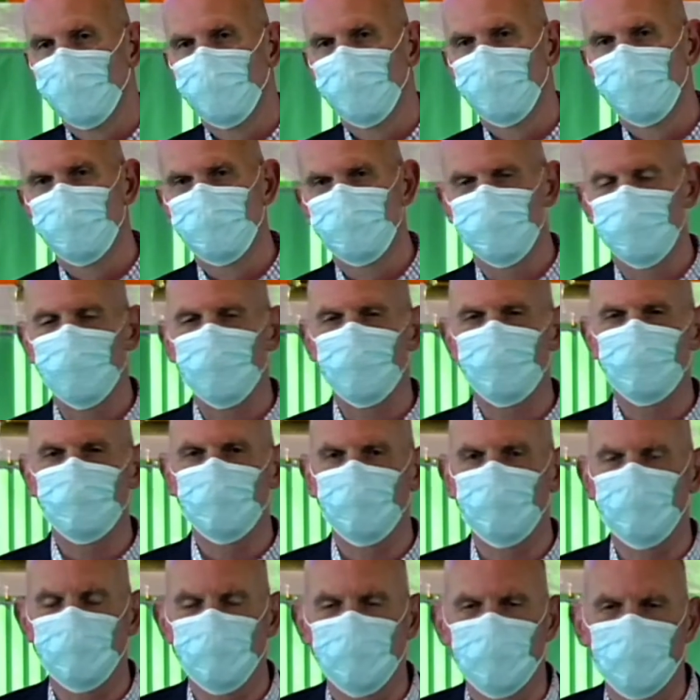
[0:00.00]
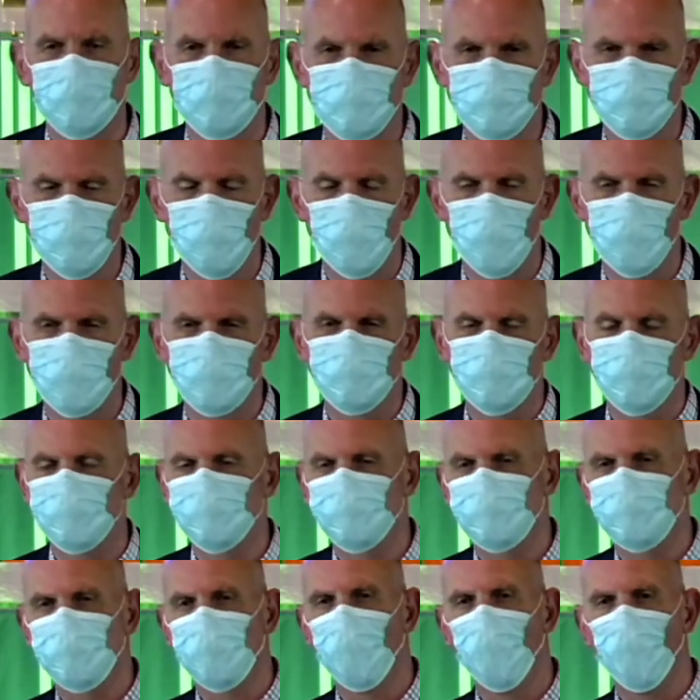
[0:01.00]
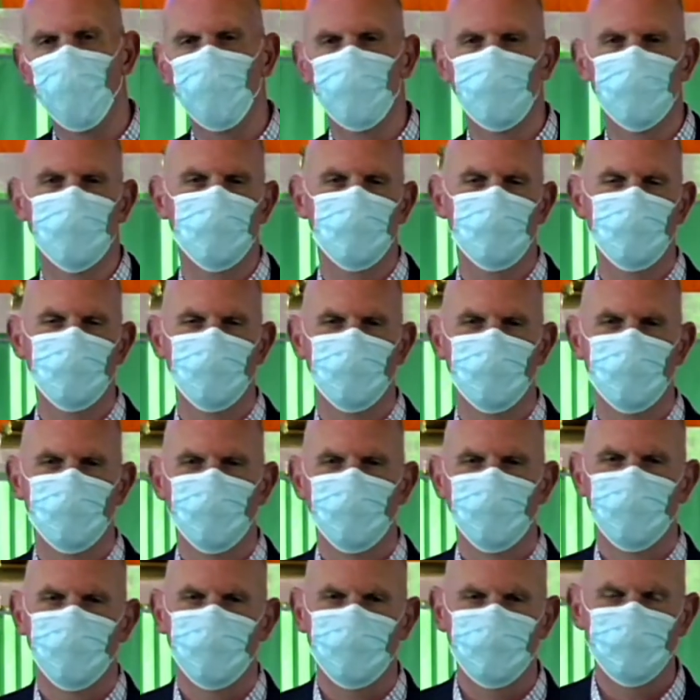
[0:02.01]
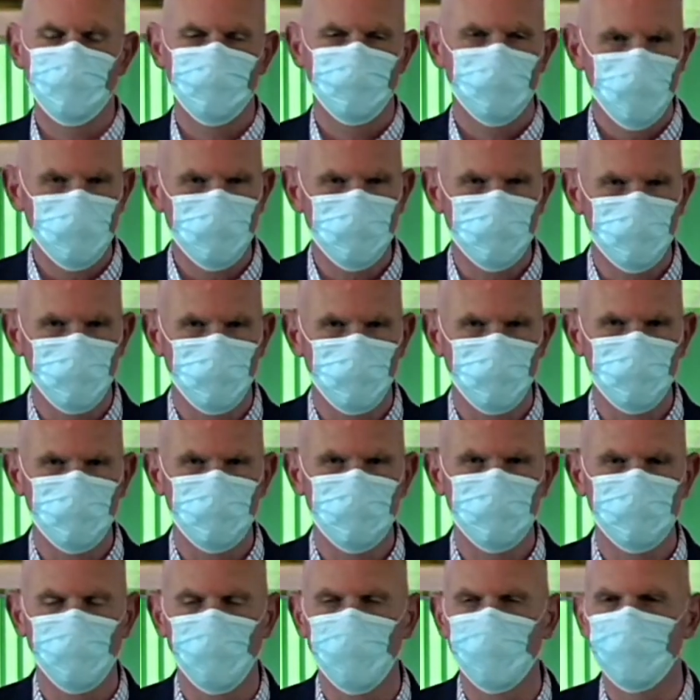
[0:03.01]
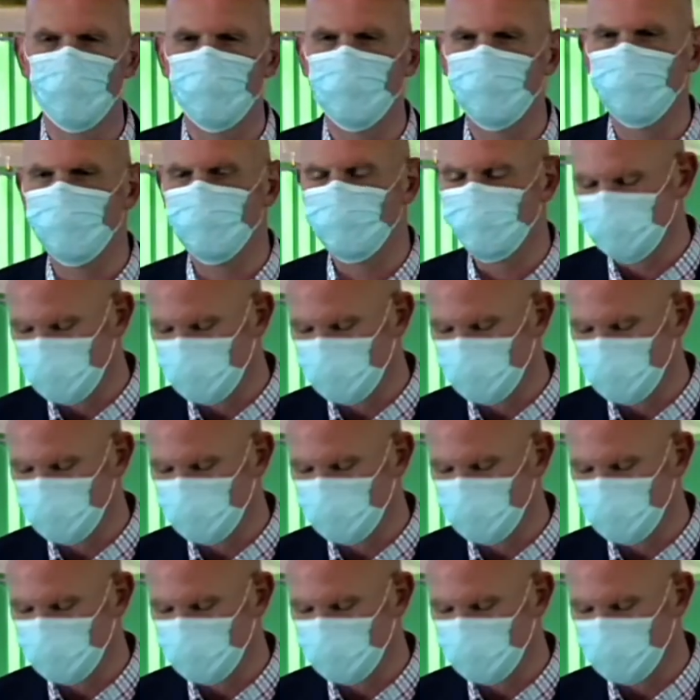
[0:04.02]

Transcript: Jesus is not just calling individuals, but he's